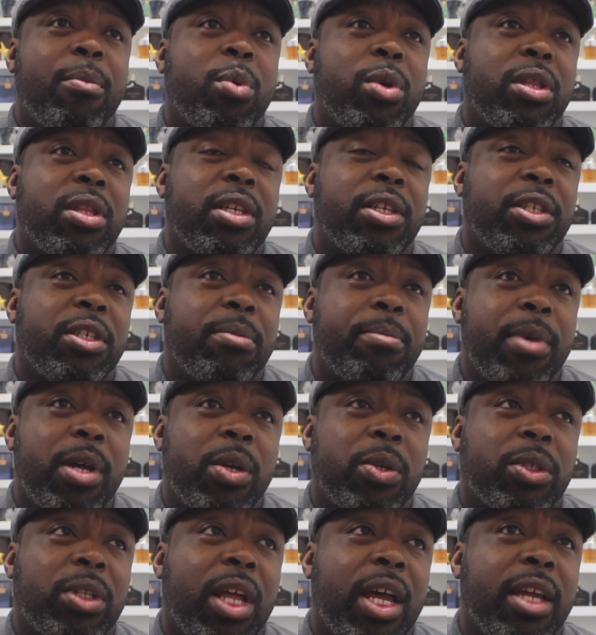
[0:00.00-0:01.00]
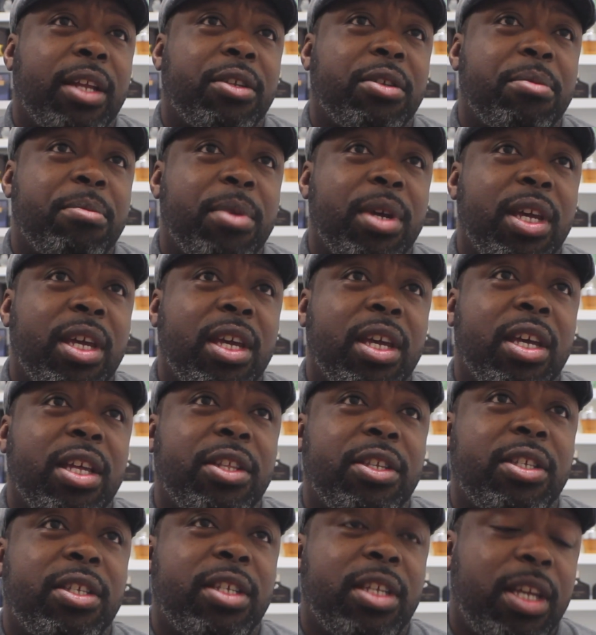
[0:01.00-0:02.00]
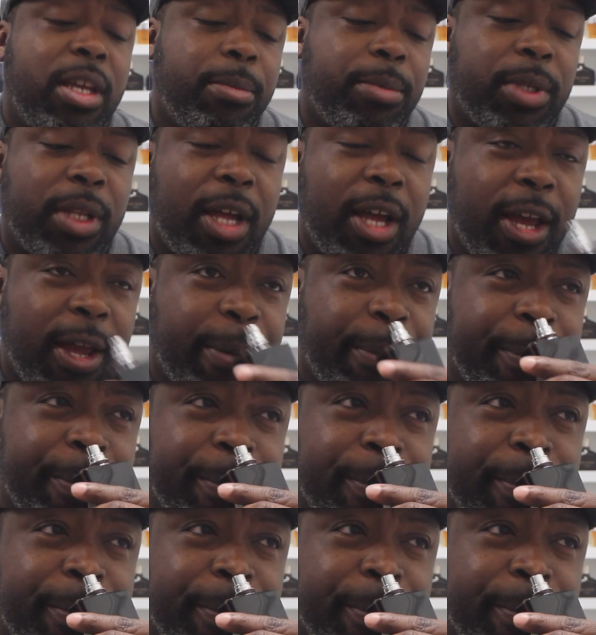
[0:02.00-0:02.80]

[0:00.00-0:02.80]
what this smells like to me, it seems like